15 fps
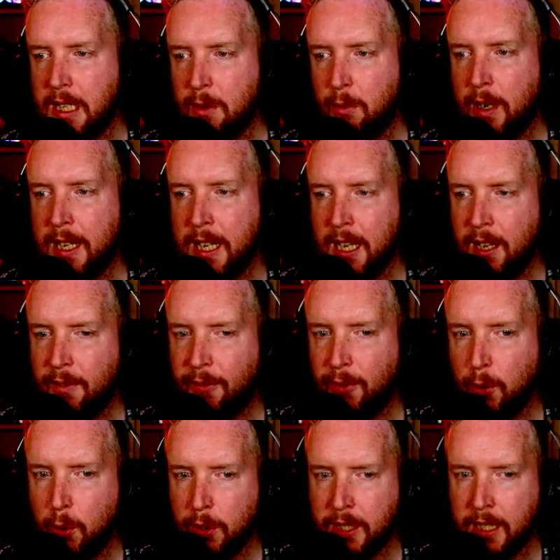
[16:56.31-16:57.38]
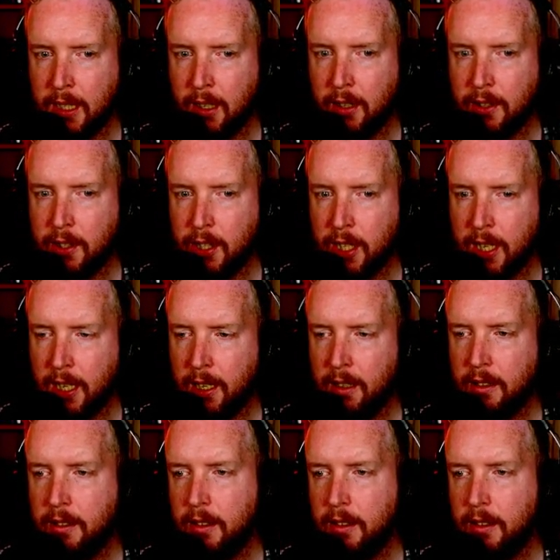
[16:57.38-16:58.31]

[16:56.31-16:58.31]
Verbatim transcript: When it hit 40 last year,